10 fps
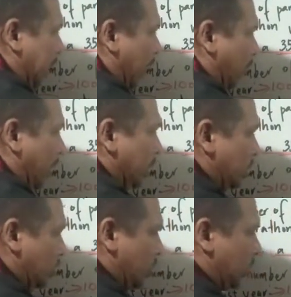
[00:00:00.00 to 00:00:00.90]
I want to
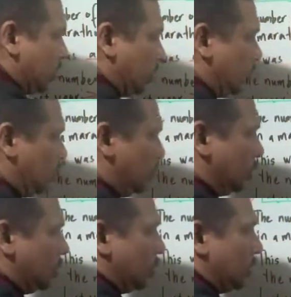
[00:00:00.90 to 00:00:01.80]
show it to you.
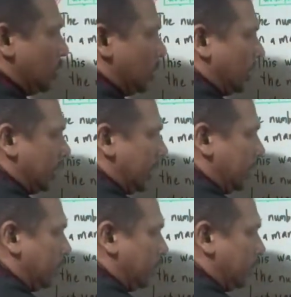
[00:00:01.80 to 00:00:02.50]
Again,